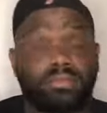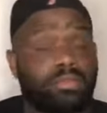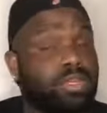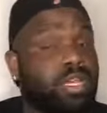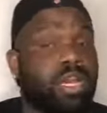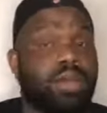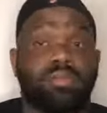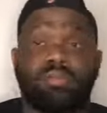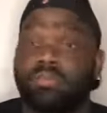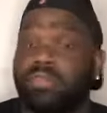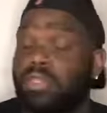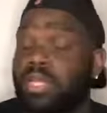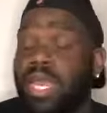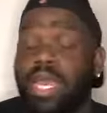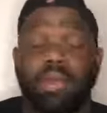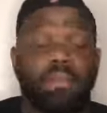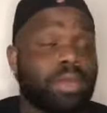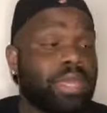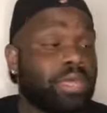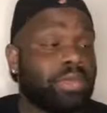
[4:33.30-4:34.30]
come you
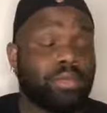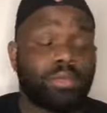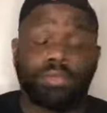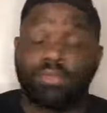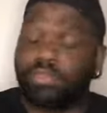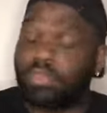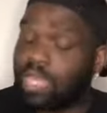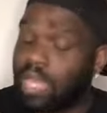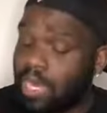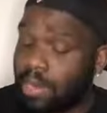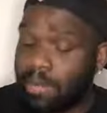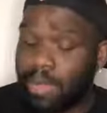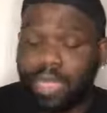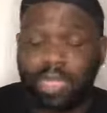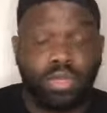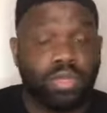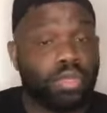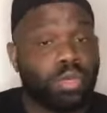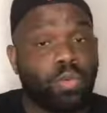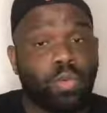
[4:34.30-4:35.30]
gotta make it you gotta make
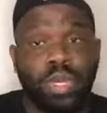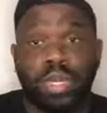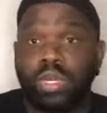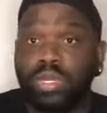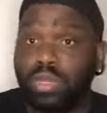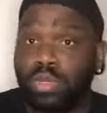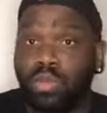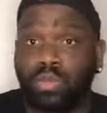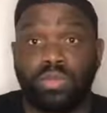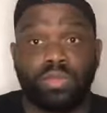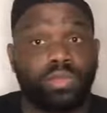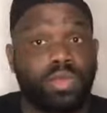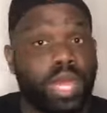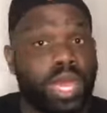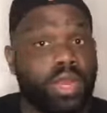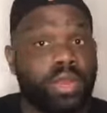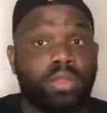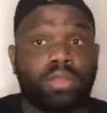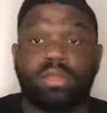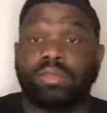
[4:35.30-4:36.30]
it do what it do. You
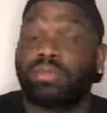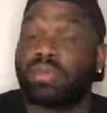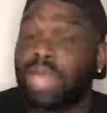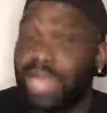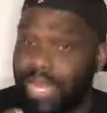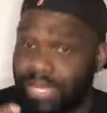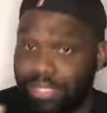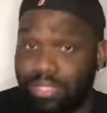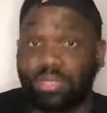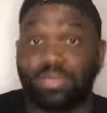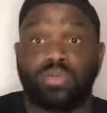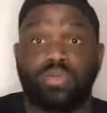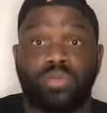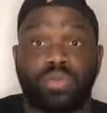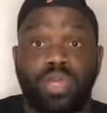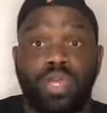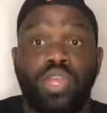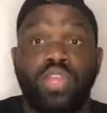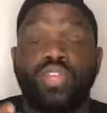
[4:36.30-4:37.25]
gotta you got to.